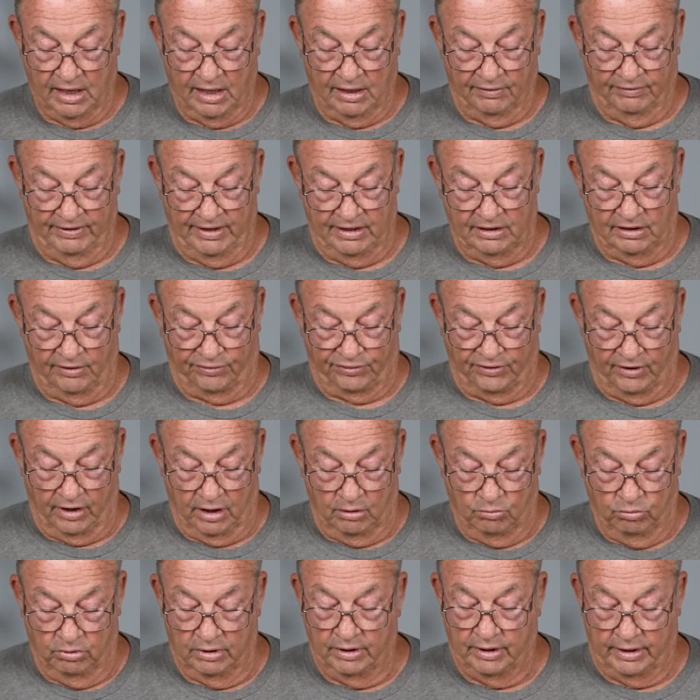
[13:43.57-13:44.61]
Then the
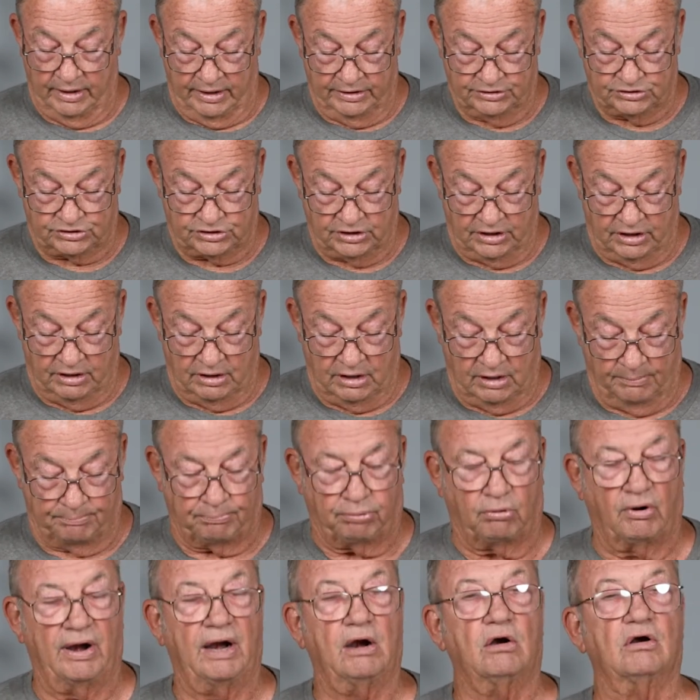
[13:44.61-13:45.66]
third one is a
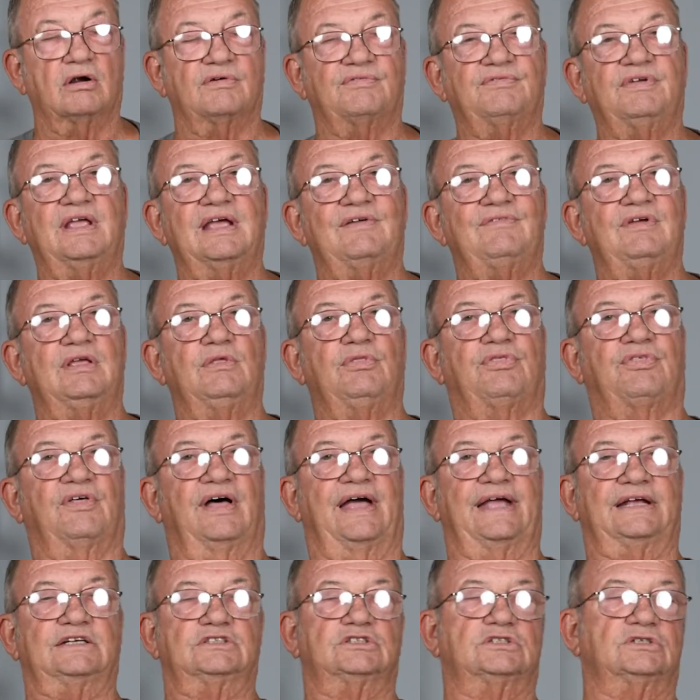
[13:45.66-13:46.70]
prayer of giving
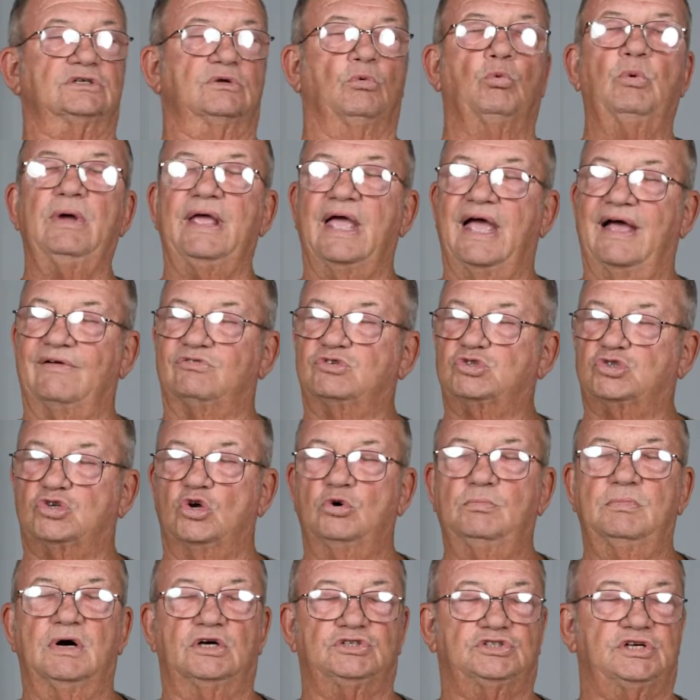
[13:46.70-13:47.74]
thanks. We have so
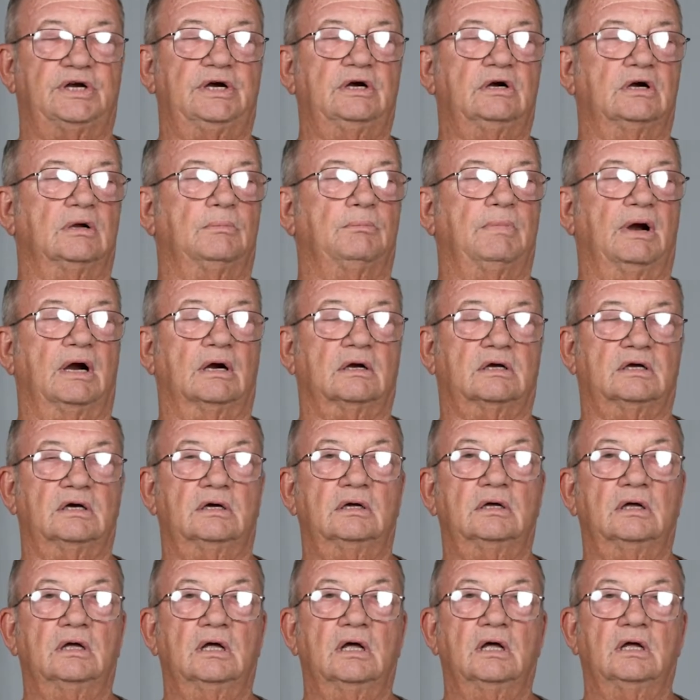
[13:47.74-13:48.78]
much here in America
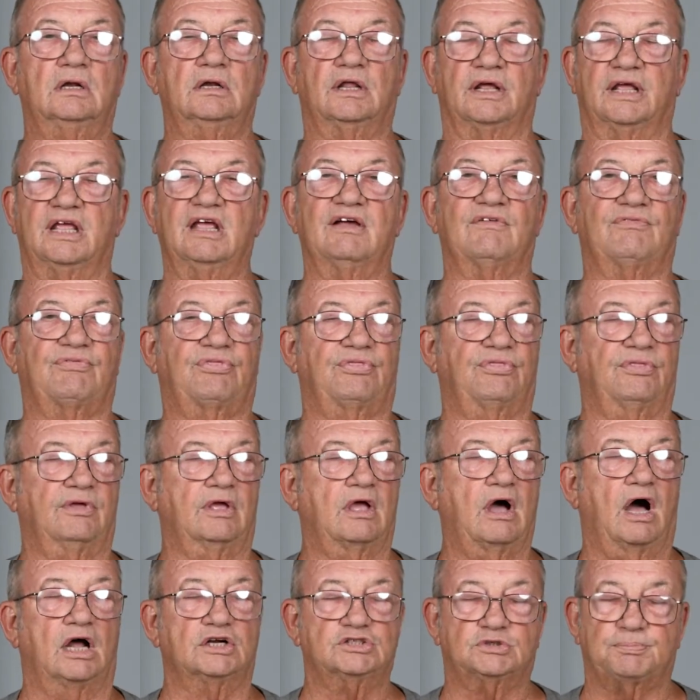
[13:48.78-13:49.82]
to give
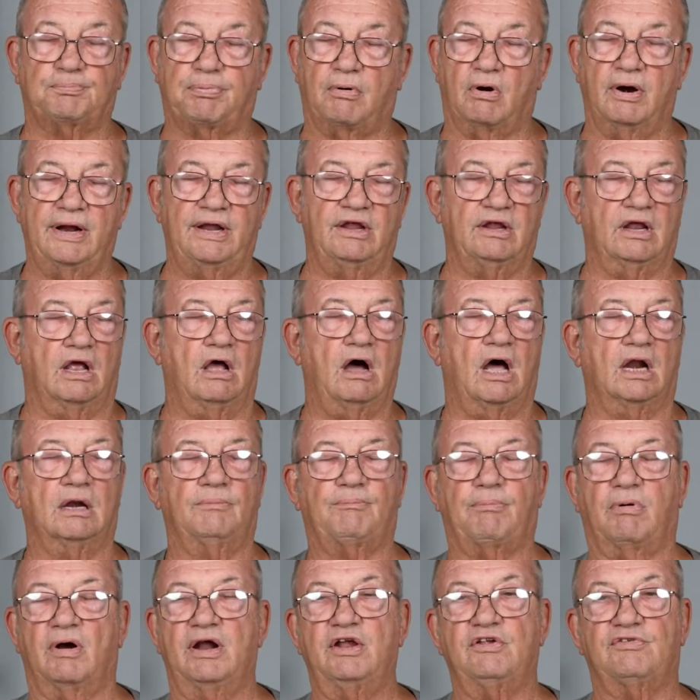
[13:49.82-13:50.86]
God's pray, God
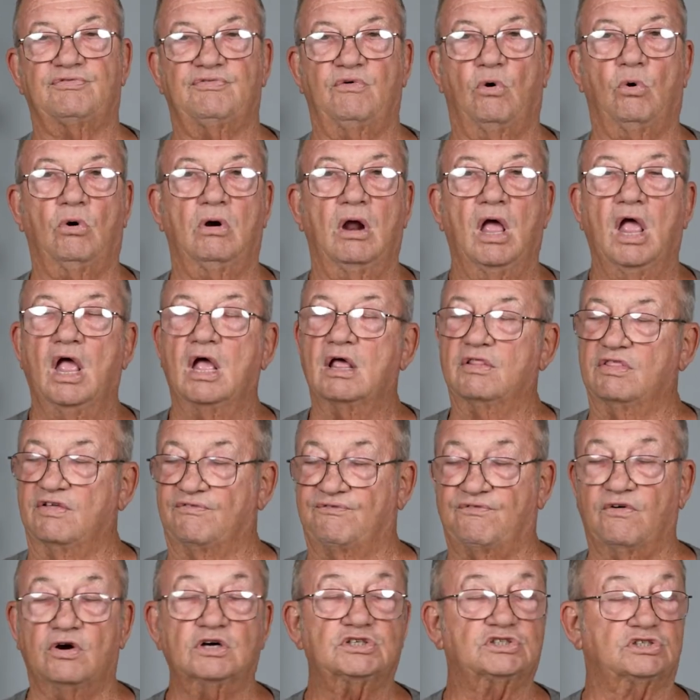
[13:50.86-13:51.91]
praise for. The
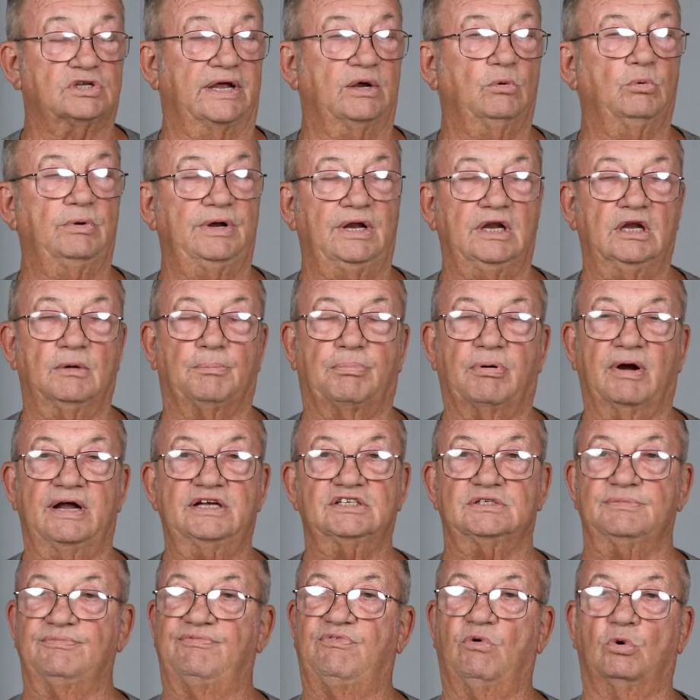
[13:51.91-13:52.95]
first thing we need to
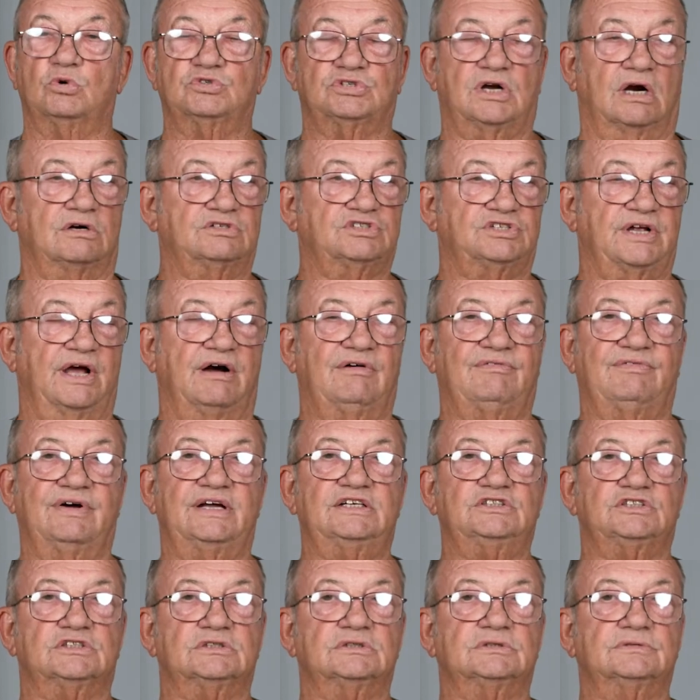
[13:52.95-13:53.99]
praise Him for is our
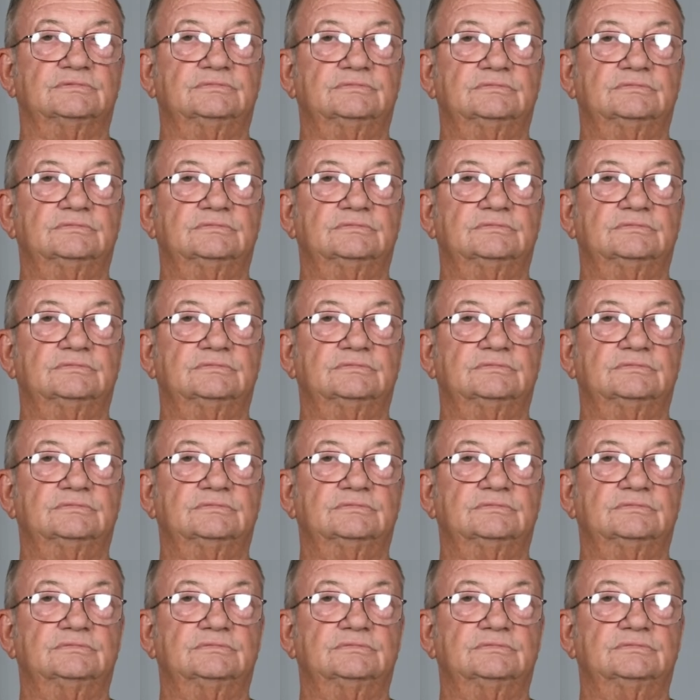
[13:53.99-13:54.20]
salvation.